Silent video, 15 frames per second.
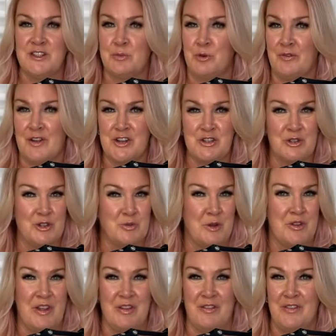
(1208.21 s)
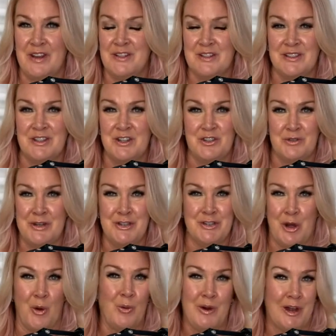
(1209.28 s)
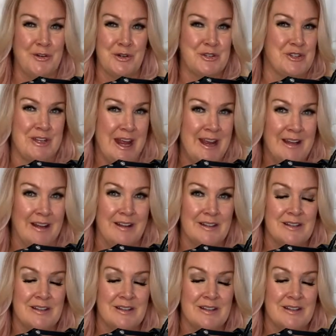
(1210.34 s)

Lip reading: of professionals within the fitness industry don't understand.